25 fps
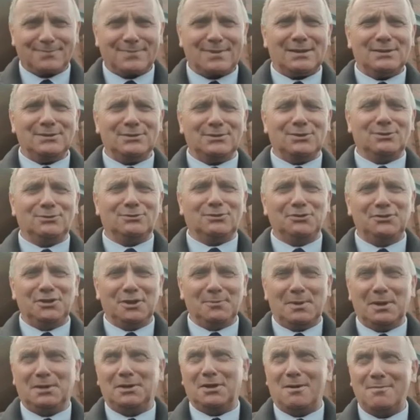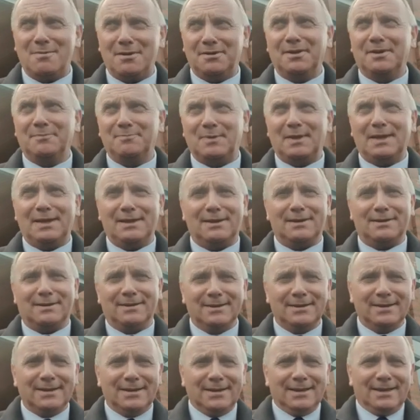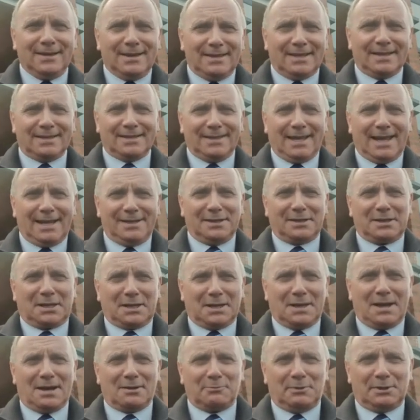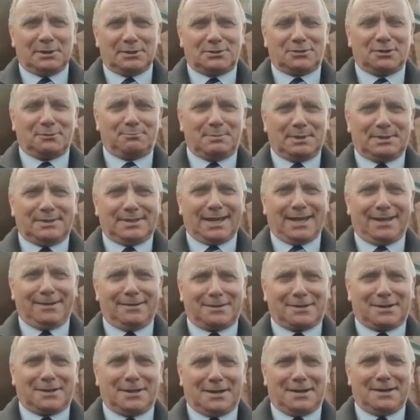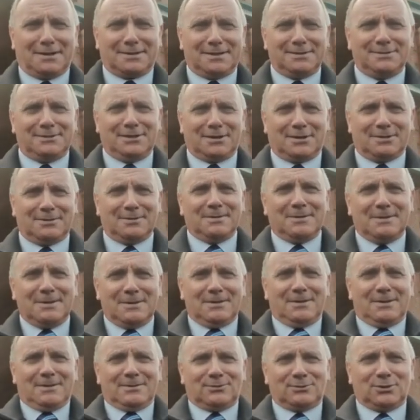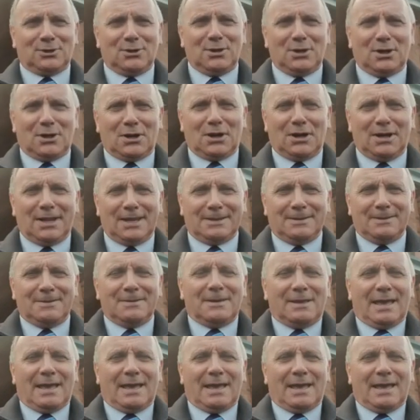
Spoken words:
So don't you be coming up here at 9 o'clock when it should be 10 o'clock and you're too early.